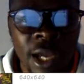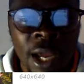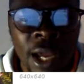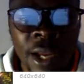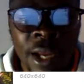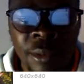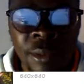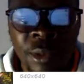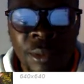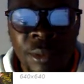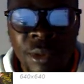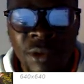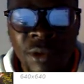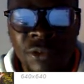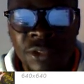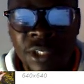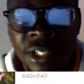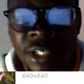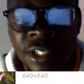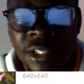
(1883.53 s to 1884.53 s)
remember, I've
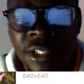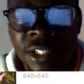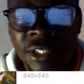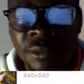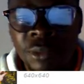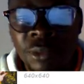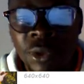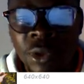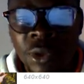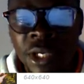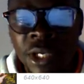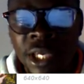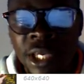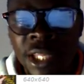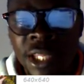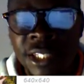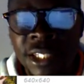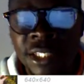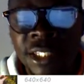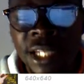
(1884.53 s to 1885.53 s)
said this blog here, this is now